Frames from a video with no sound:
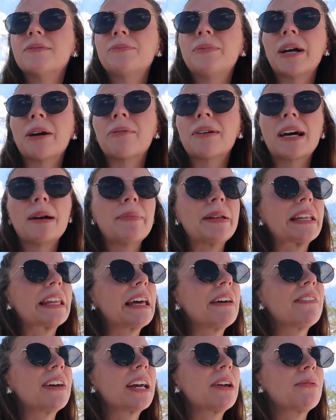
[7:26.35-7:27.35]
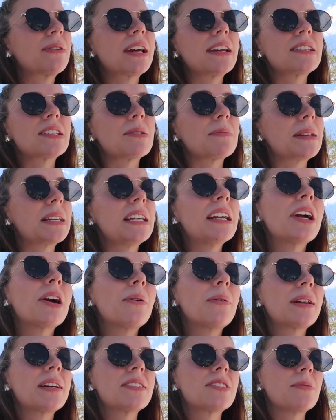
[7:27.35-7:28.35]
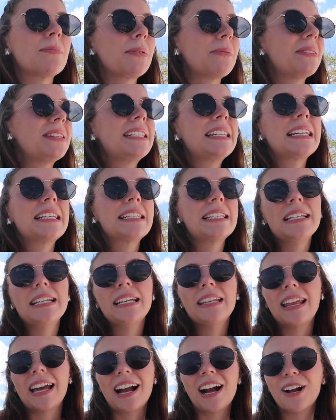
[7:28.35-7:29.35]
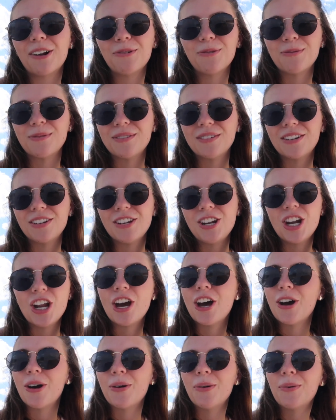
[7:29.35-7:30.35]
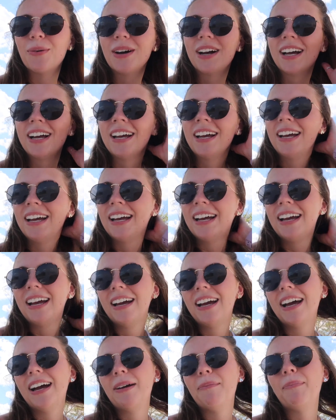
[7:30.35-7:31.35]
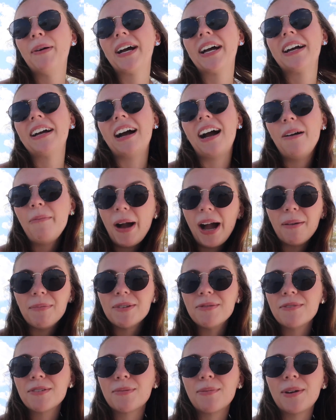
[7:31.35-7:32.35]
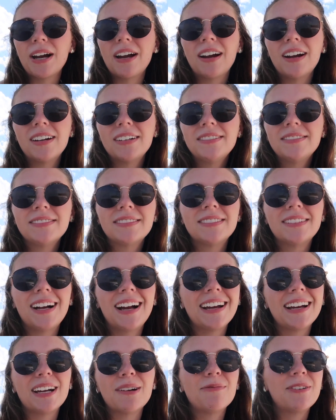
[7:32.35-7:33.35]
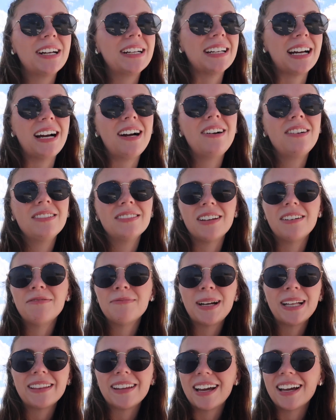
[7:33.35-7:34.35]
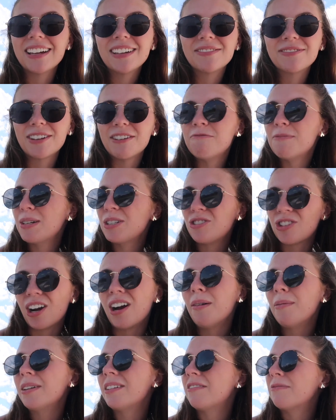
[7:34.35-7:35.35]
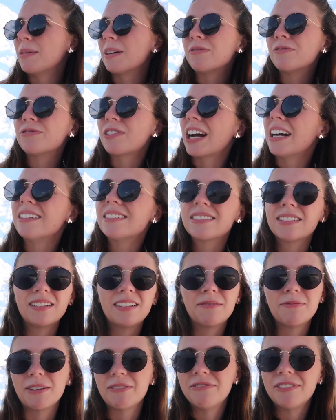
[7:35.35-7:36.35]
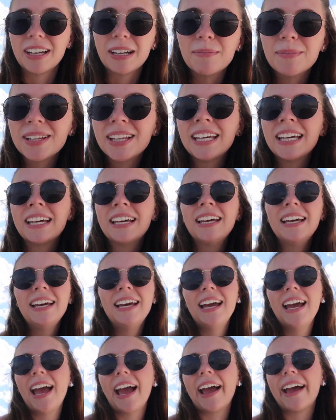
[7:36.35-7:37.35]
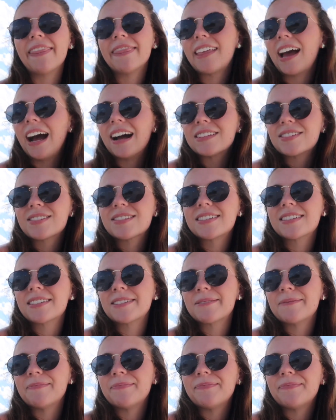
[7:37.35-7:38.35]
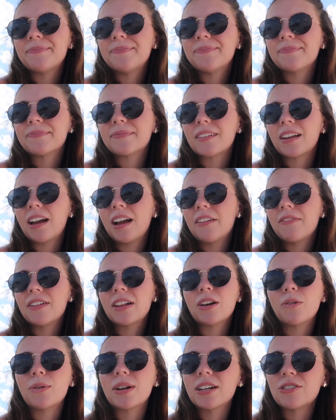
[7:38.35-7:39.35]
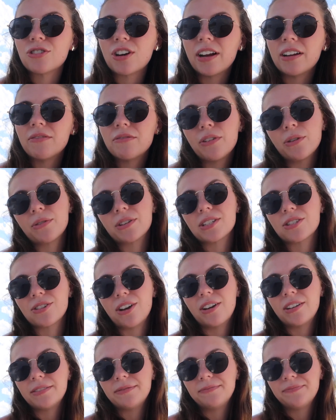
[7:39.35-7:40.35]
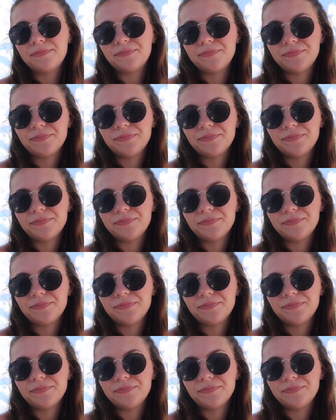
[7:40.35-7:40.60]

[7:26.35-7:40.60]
Where would I be living? Would I still be here? Would I still be with Disney? Like, I don't know, but I'm happy with where I am right now. I love my life, love my job, I love my friends, I love my family. And that's, I feel like what I try and focus on.